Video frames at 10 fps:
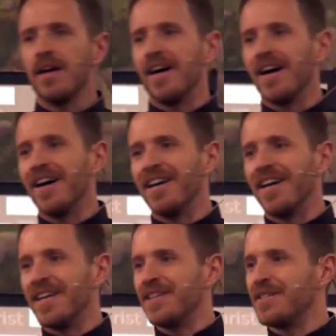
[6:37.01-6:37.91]
uh,
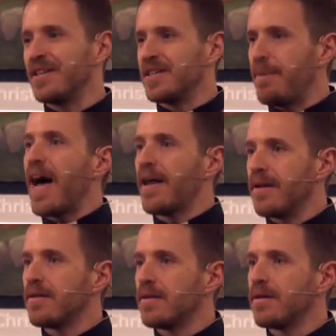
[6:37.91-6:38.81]
is, is bad,
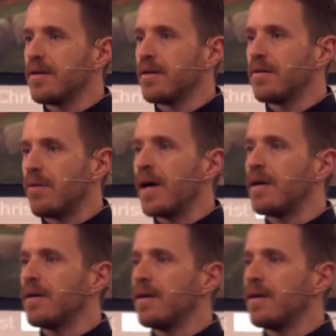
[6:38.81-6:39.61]
right?